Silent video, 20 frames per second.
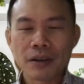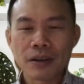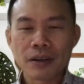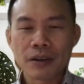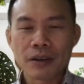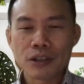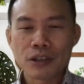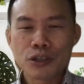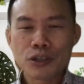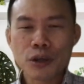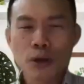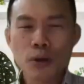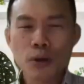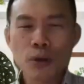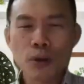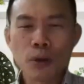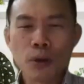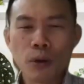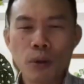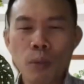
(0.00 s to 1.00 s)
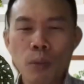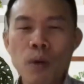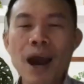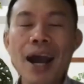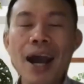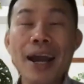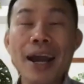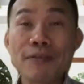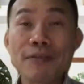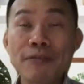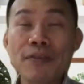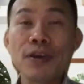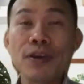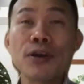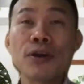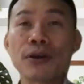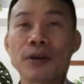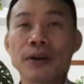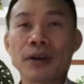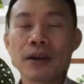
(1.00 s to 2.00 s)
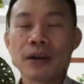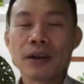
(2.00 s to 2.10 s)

So why fear?